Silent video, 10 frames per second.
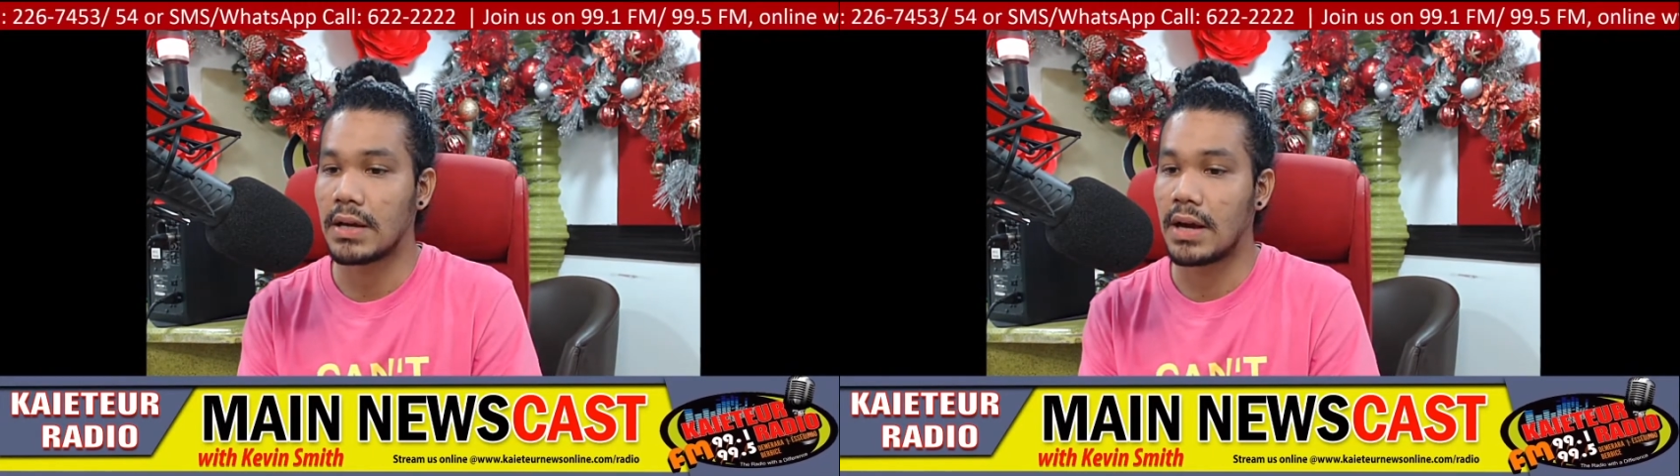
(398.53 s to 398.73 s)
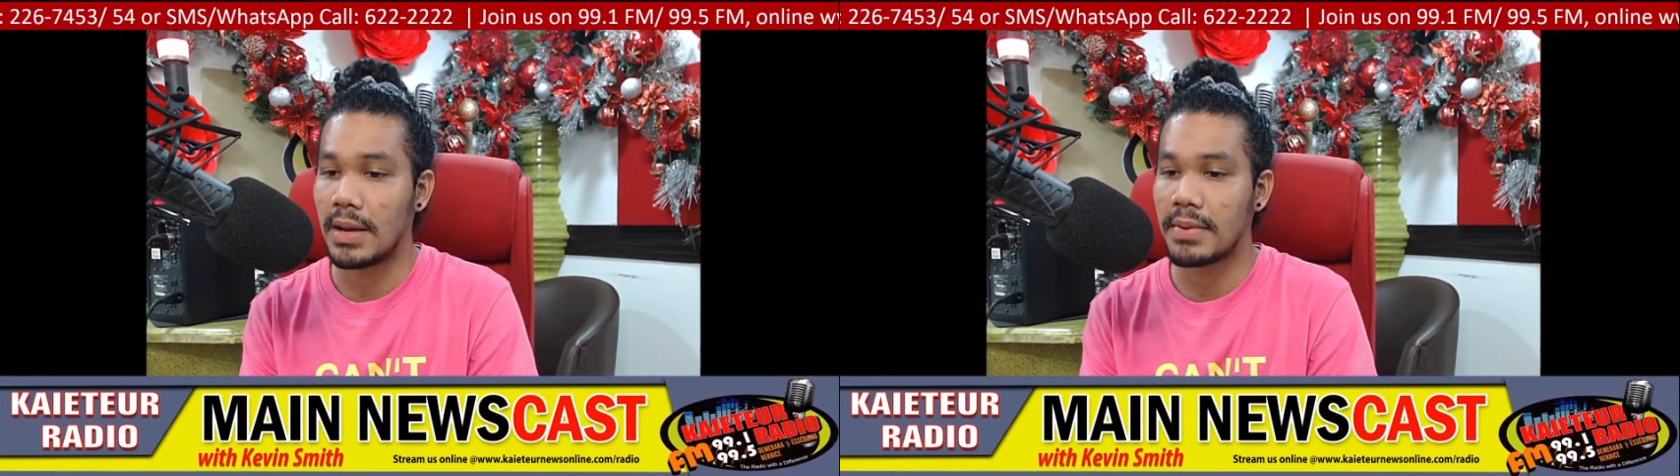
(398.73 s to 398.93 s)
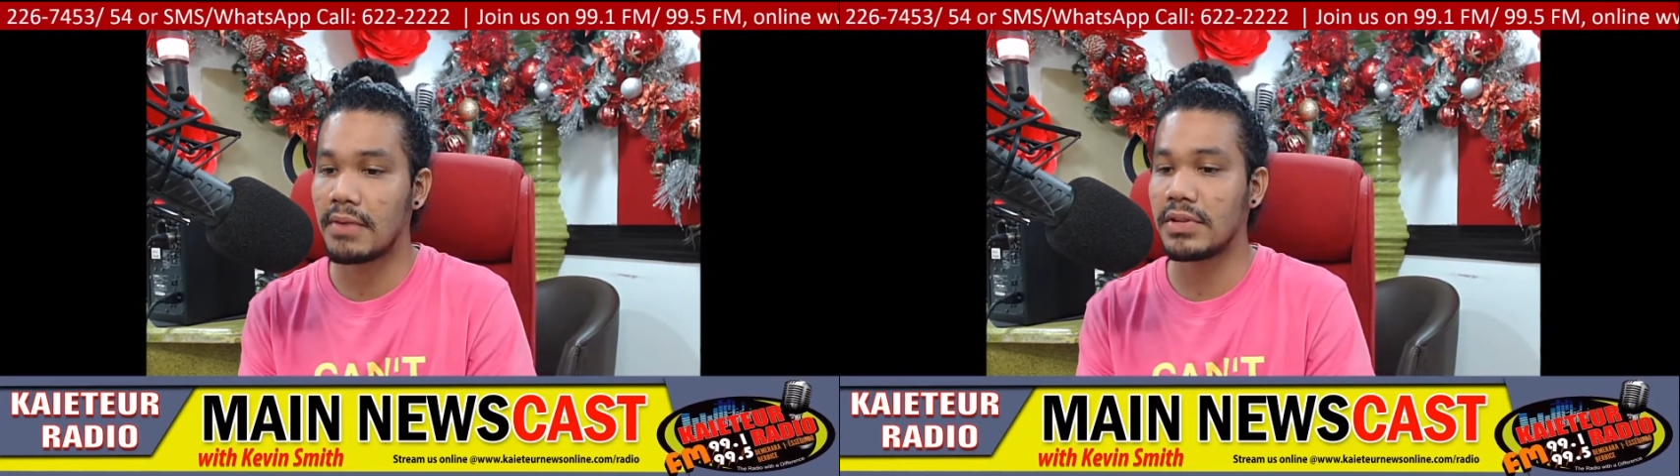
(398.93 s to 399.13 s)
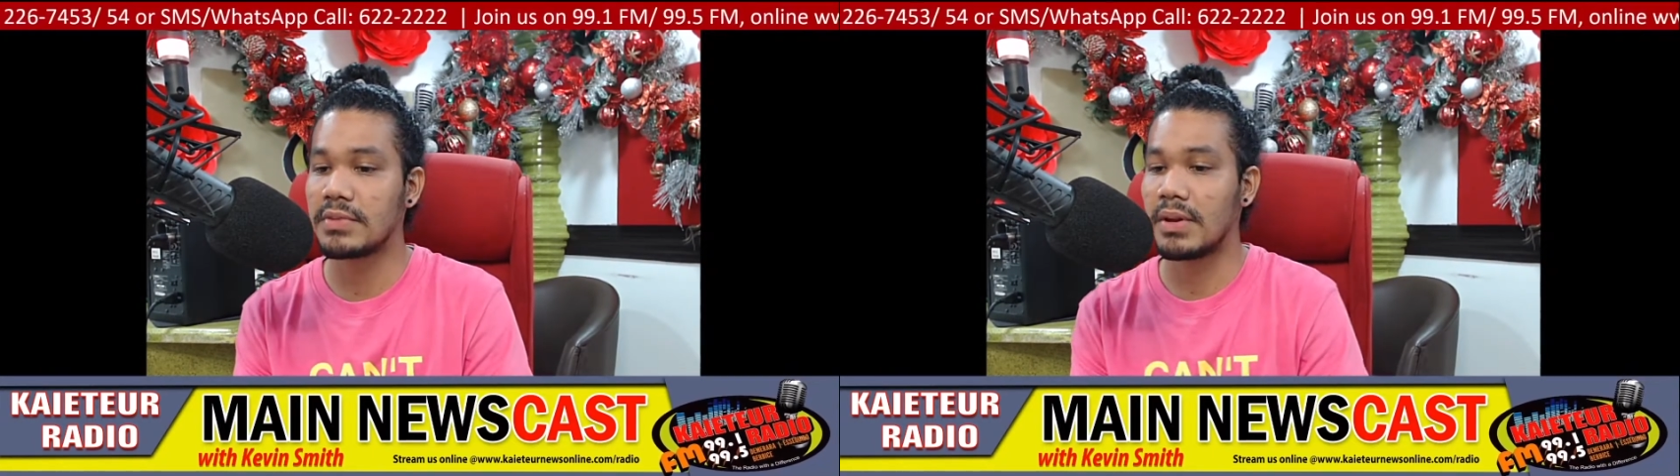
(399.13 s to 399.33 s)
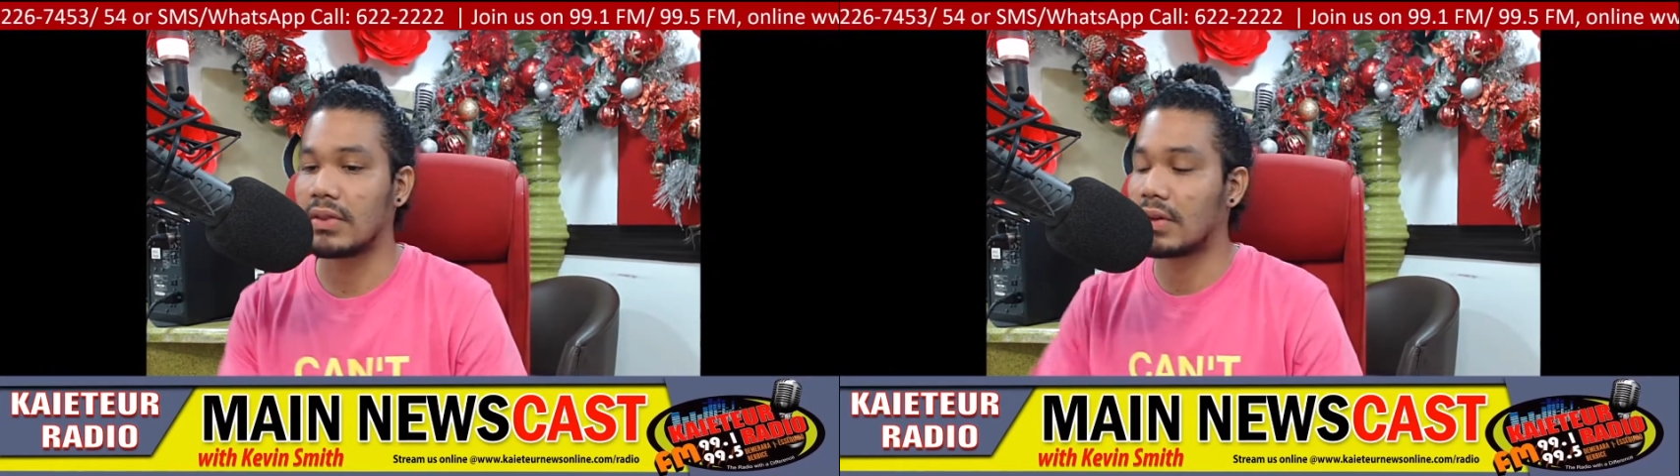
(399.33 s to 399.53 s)
I'm Kevin
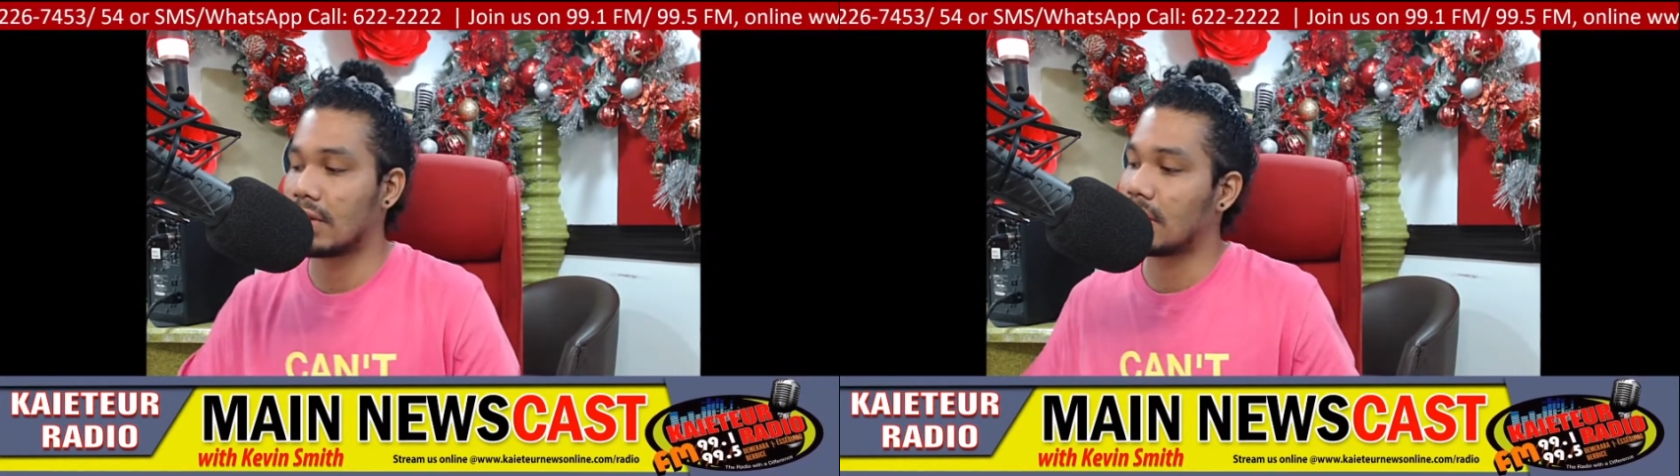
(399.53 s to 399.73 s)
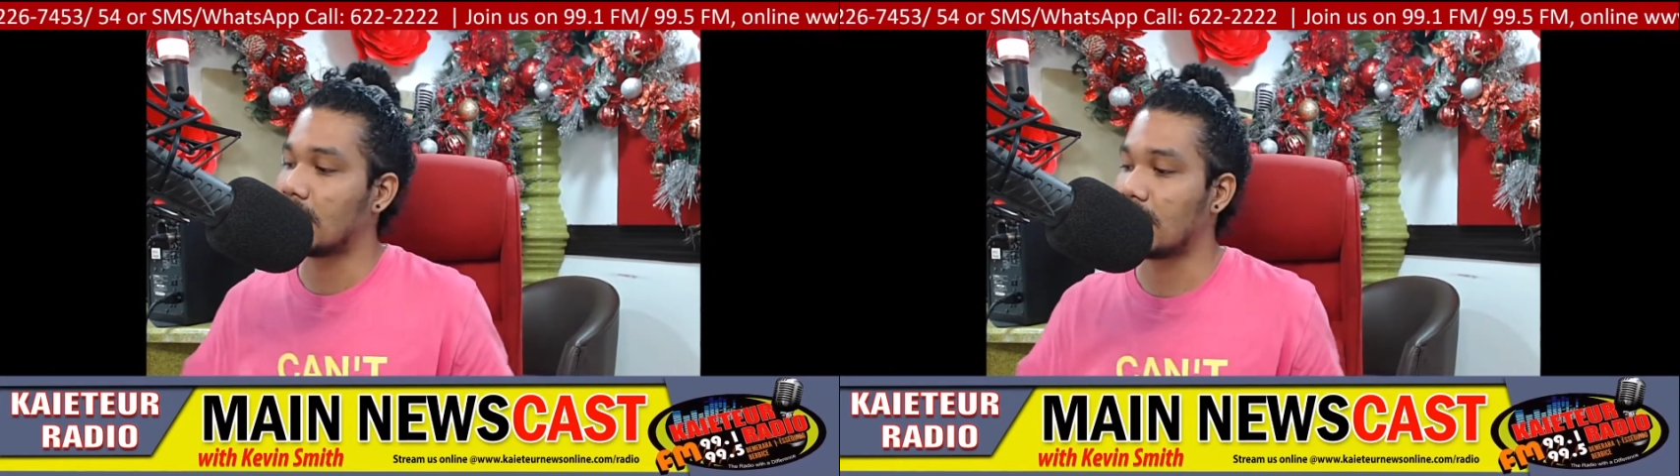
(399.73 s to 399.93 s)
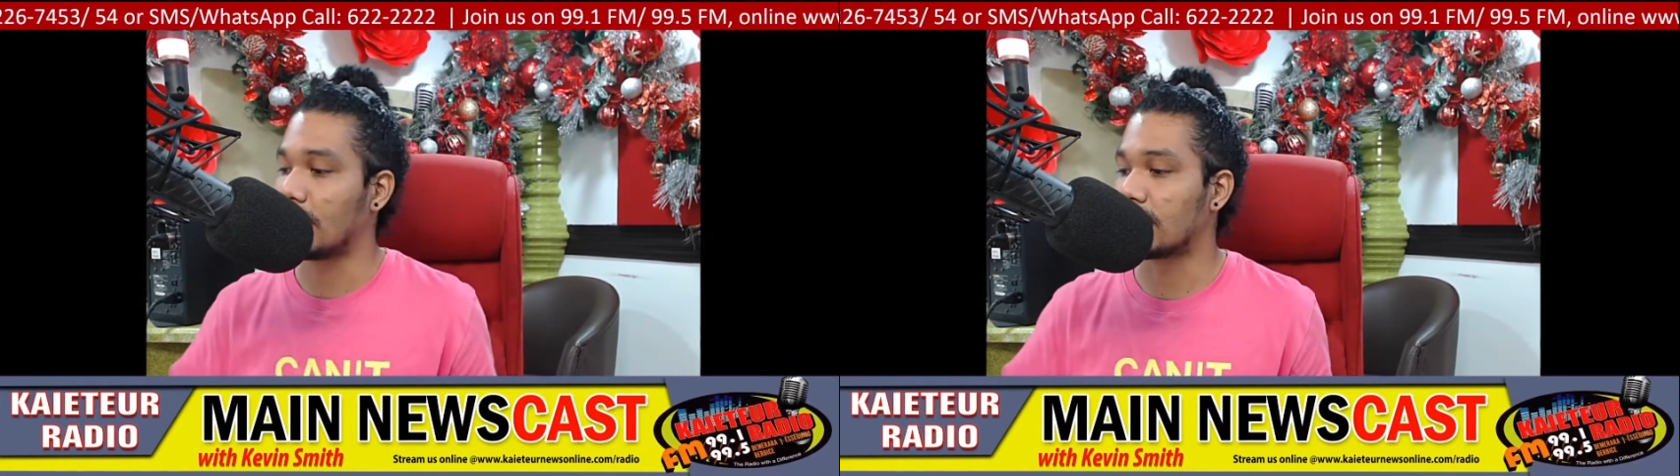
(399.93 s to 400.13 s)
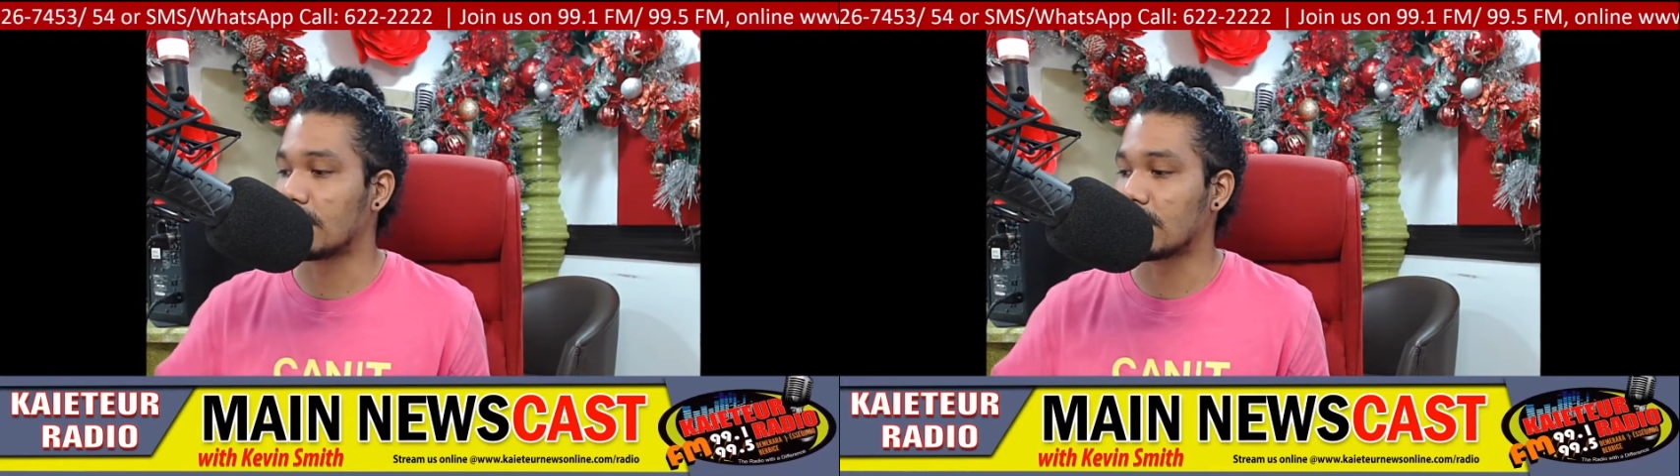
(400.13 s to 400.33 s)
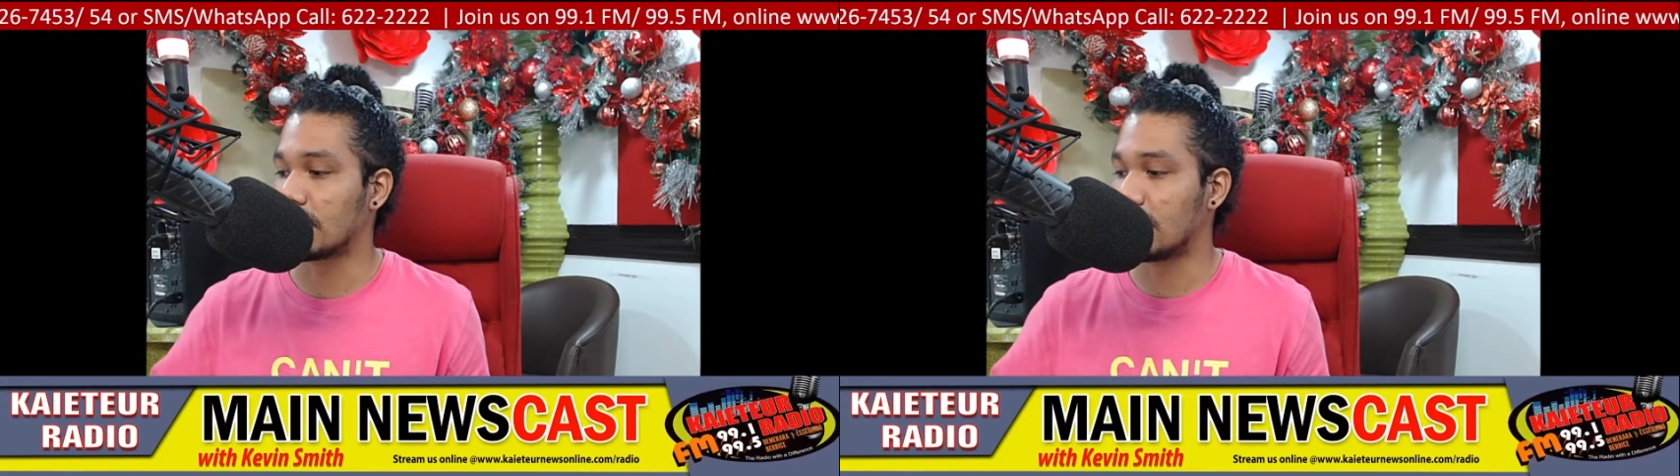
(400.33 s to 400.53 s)
Smith. Thank you for
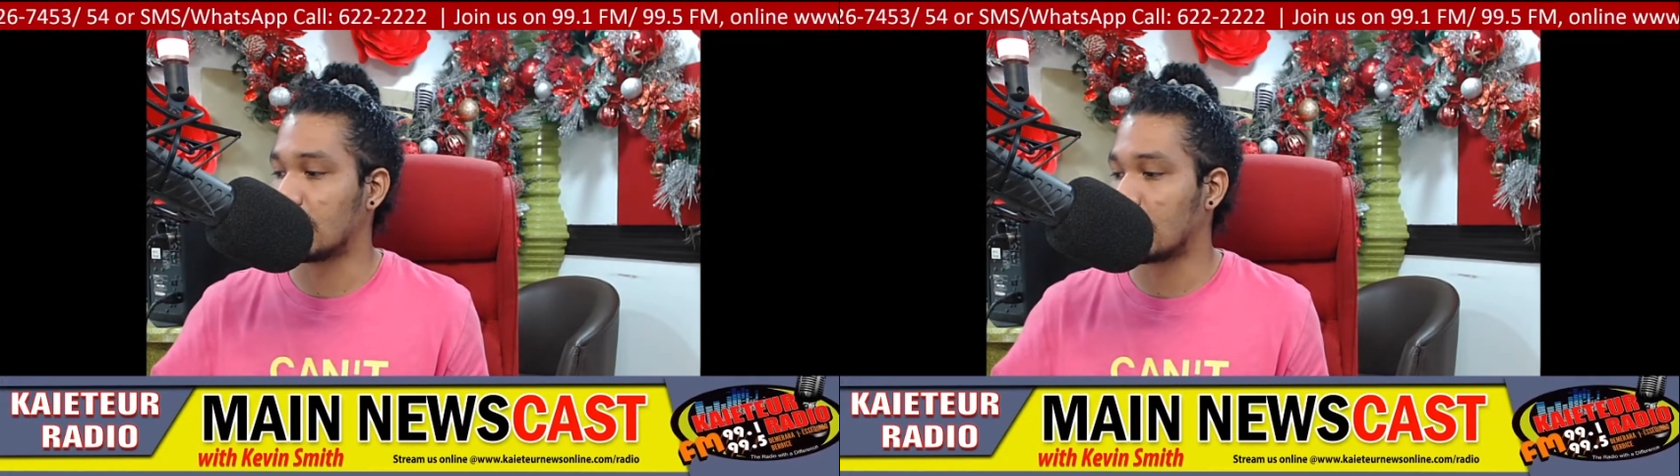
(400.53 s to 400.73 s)
listening.